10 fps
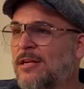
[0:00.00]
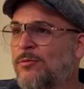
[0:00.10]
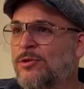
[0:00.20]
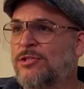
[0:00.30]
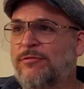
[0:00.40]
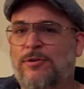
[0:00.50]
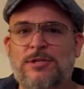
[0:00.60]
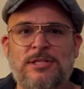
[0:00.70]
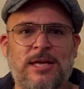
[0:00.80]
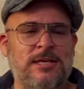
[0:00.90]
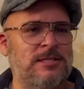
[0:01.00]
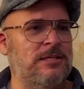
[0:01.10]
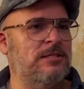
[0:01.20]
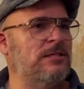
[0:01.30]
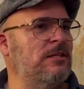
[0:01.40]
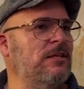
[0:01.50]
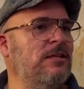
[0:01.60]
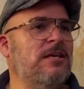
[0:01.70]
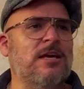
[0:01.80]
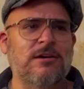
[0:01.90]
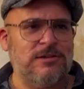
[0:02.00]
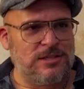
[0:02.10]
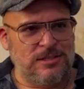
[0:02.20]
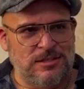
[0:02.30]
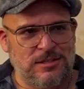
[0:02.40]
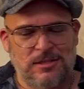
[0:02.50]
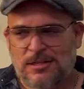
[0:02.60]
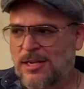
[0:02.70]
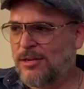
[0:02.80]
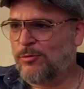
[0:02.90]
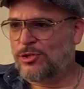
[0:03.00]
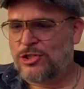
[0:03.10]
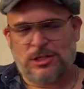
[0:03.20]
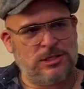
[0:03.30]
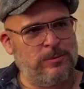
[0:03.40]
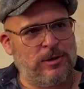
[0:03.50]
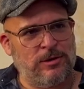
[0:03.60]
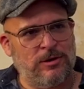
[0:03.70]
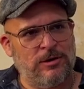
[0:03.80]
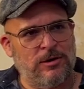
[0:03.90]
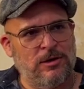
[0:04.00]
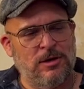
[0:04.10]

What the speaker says: it was the first day since years that it was just about her,